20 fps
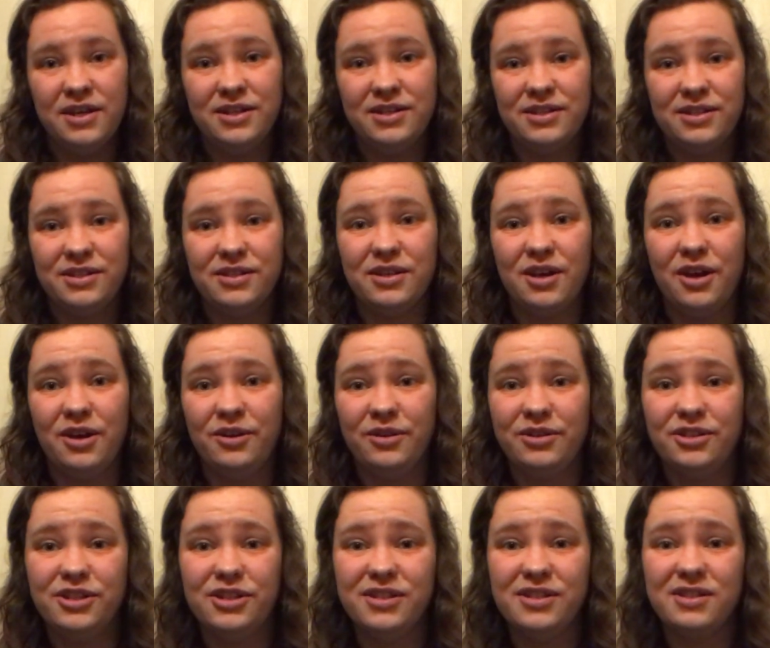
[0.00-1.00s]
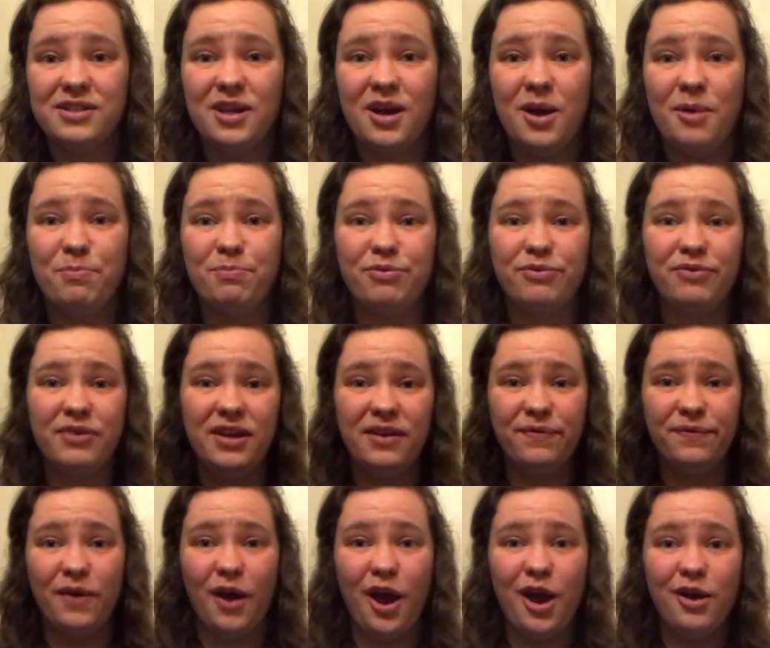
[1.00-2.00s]
So just a
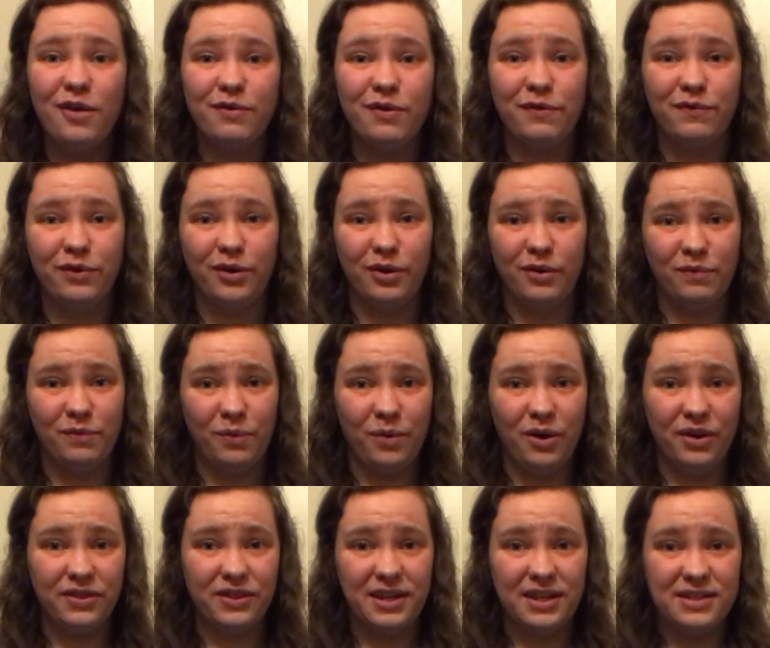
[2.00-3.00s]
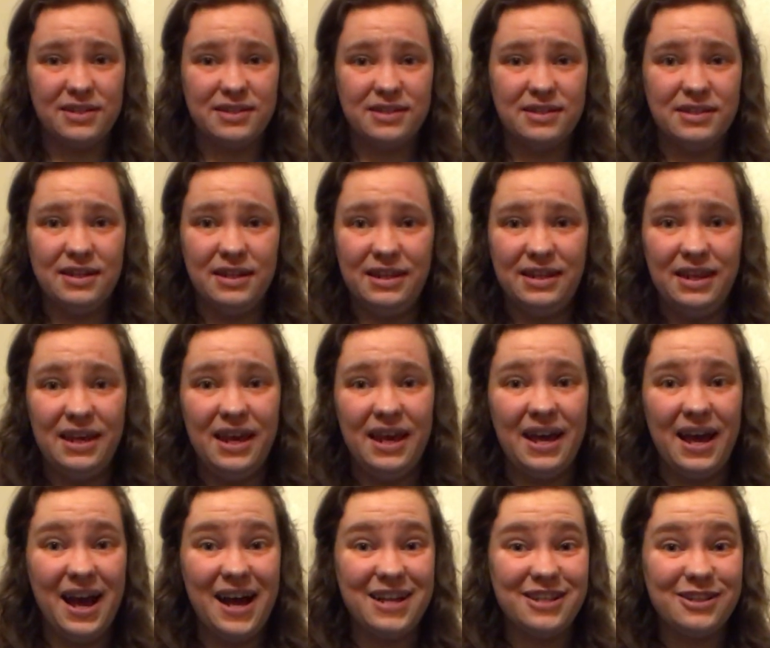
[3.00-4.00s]
brief overview of what this year
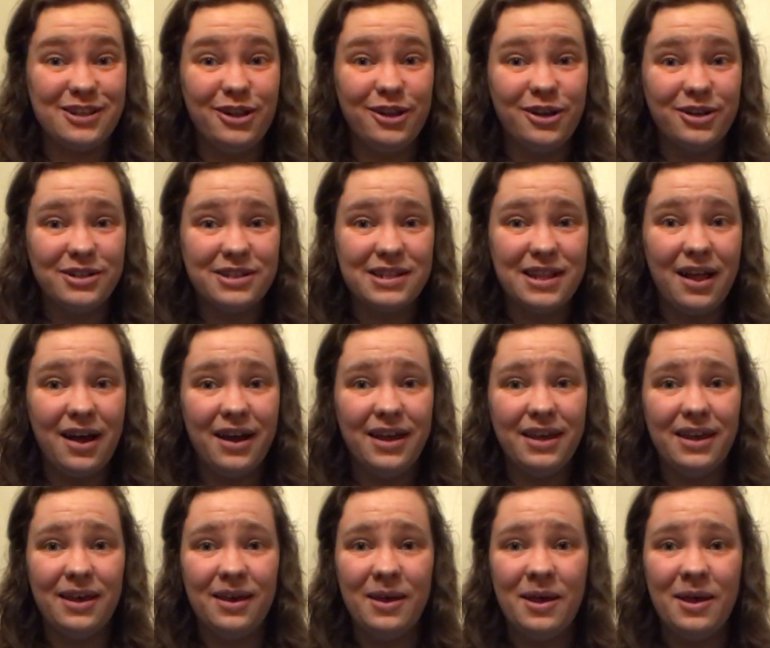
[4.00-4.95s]
has looked like.